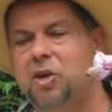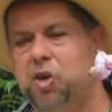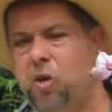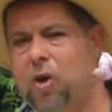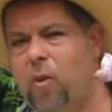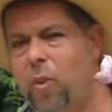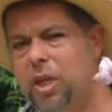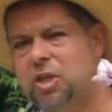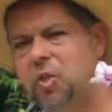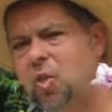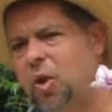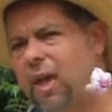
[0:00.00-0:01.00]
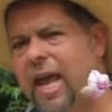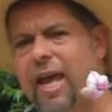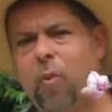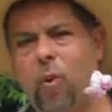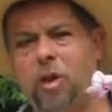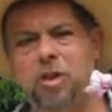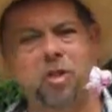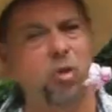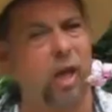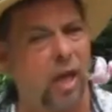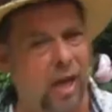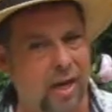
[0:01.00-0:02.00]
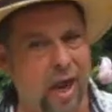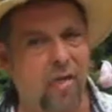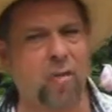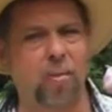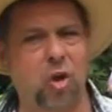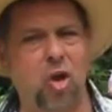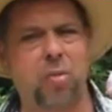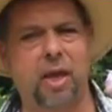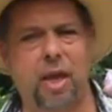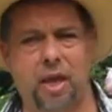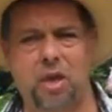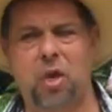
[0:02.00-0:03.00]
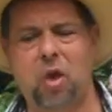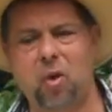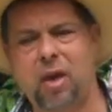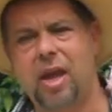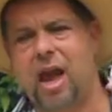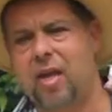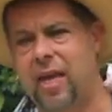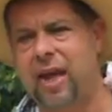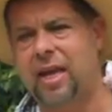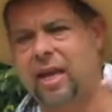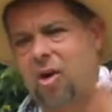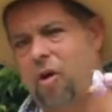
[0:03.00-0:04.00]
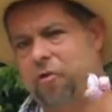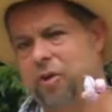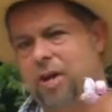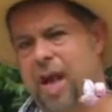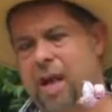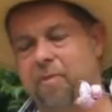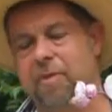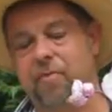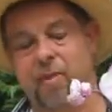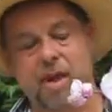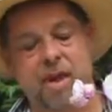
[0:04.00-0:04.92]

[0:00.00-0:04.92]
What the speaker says: during winter or late winter you'll get another blooming occurring. That can often happen.